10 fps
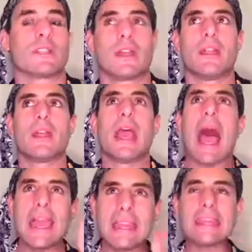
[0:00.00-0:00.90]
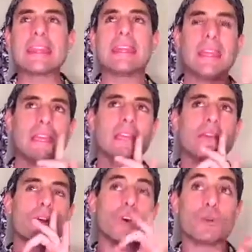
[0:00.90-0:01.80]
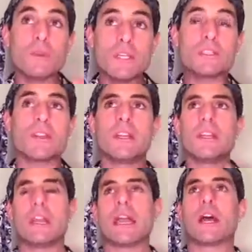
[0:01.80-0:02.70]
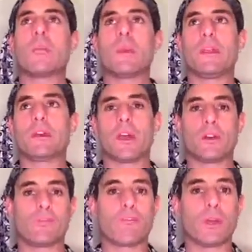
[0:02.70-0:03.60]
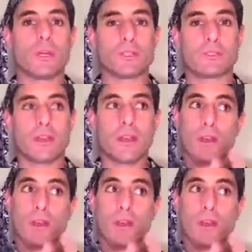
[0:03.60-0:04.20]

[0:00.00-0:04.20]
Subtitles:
and I think originally appeared on Freud's